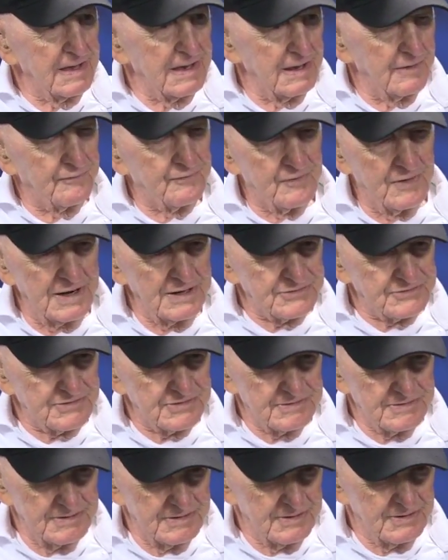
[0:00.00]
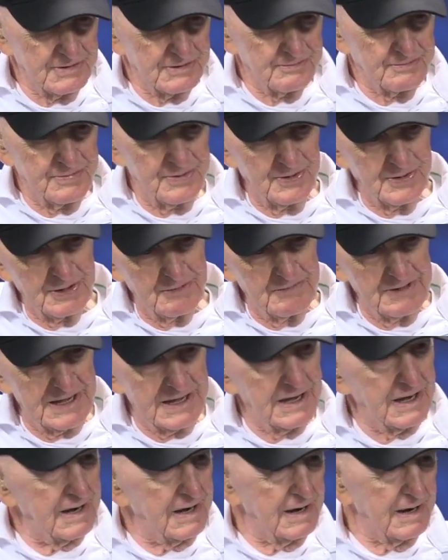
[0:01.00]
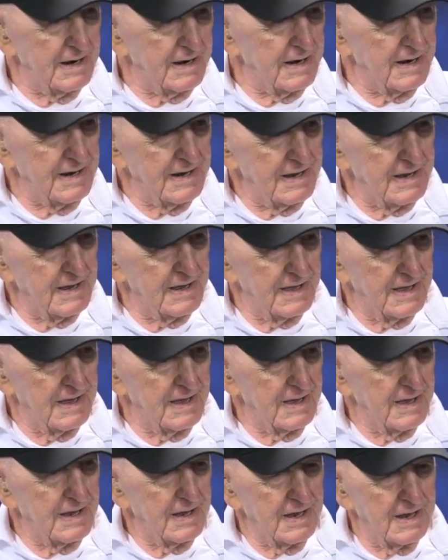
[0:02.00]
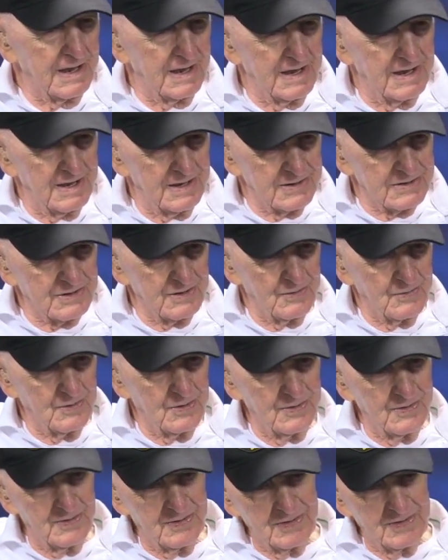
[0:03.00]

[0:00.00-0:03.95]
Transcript: The French put them in there. And